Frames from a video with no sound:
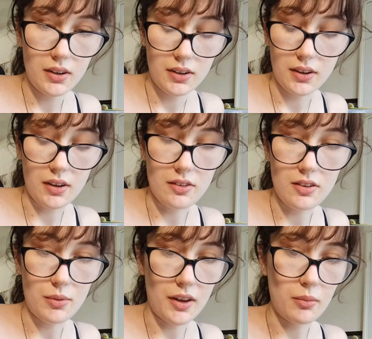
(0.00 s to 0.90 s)
Yeah, tea
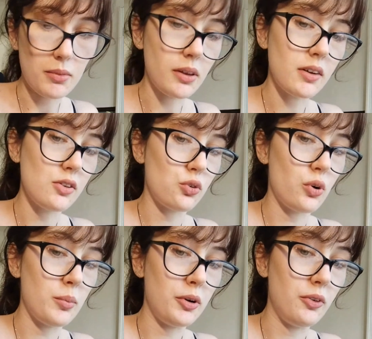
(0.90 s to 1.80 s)
without milk is
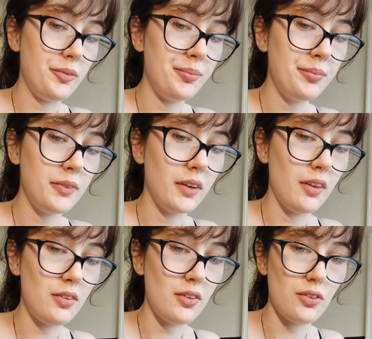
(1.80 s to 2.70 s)
criminal,
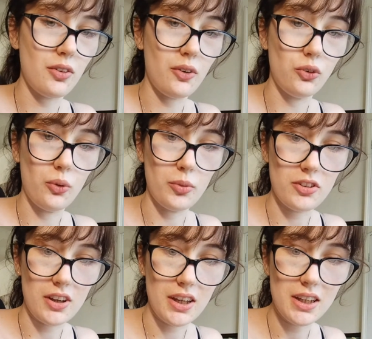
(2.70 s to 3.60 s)
unless it's not normal
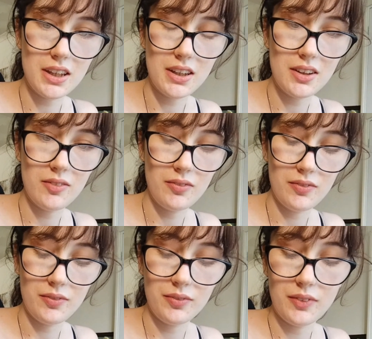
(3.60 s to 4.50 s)
tea.
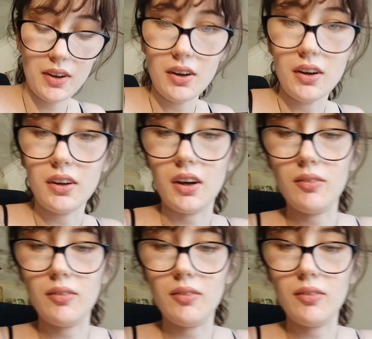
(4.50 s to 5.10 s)
Okay,